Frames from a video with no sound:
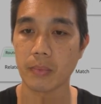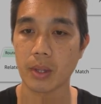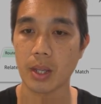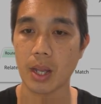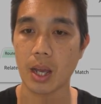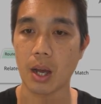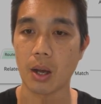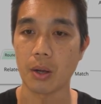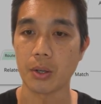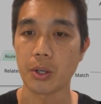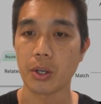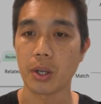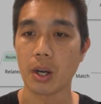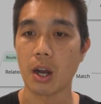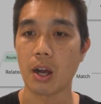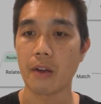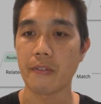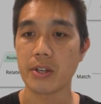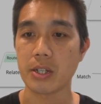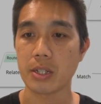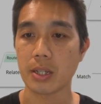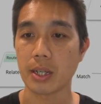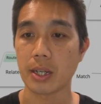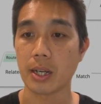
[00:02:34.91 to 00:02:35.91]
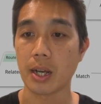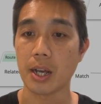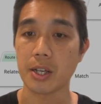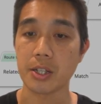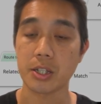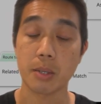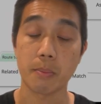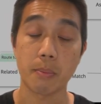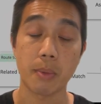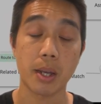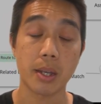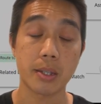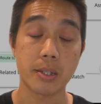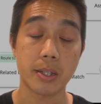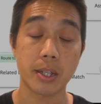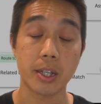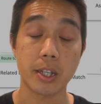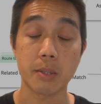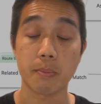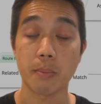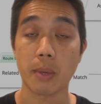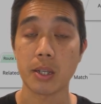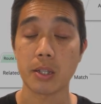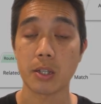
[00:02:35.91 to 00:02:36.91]
Now you can obviously customize
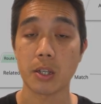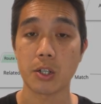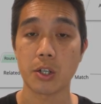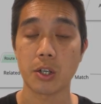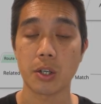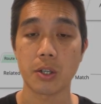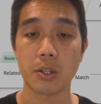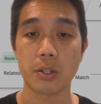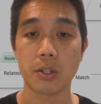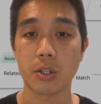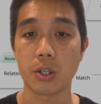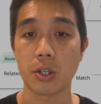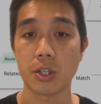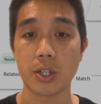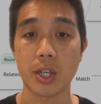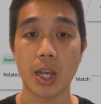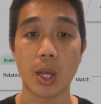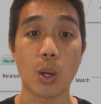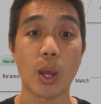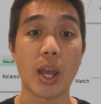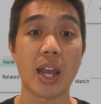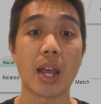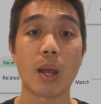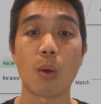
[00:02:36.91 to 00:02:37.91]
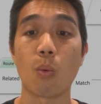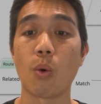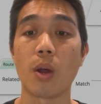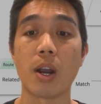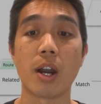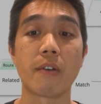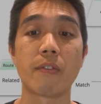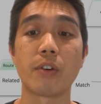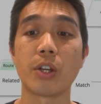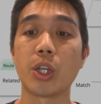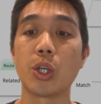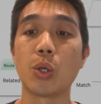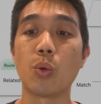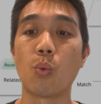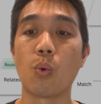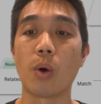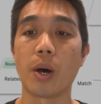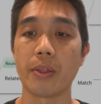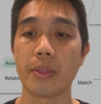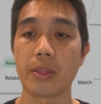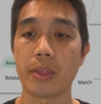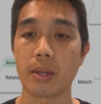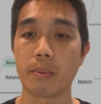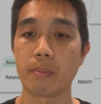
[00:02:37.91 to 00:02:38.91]
these messages to say whatever you
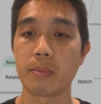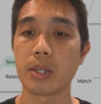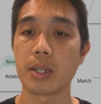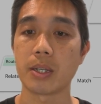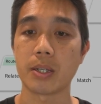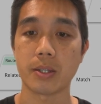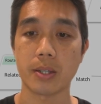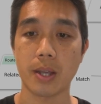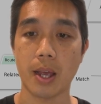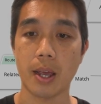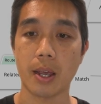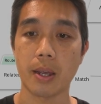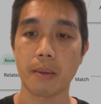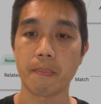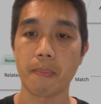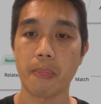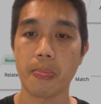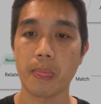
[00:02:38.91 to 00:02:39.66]
want them to say.